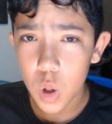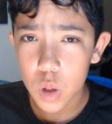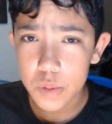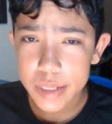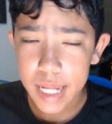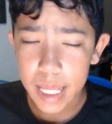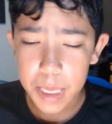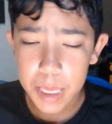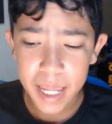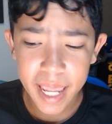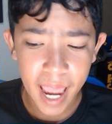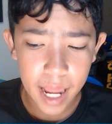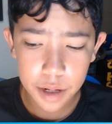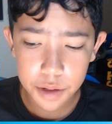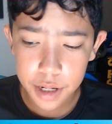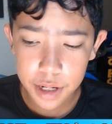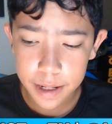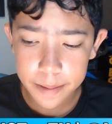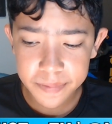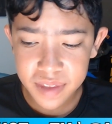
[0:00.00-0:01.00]
was at the
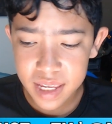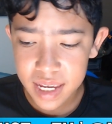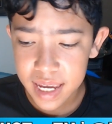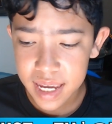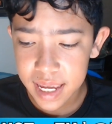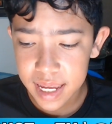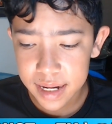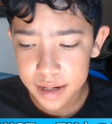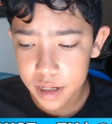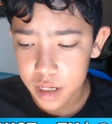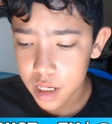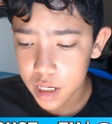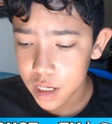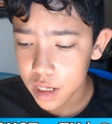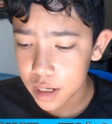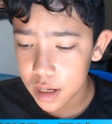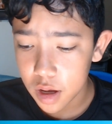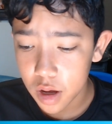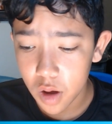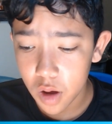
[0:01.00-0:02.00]
Cattery, and
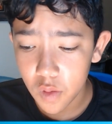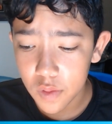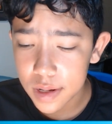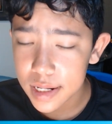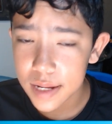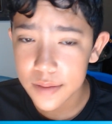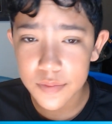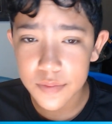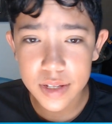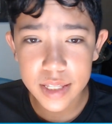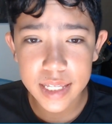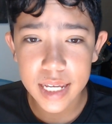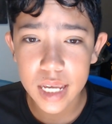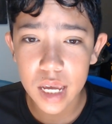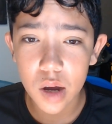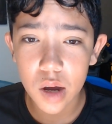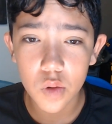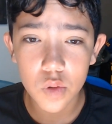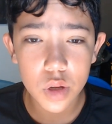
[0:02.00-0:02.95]
it couldn't even tell.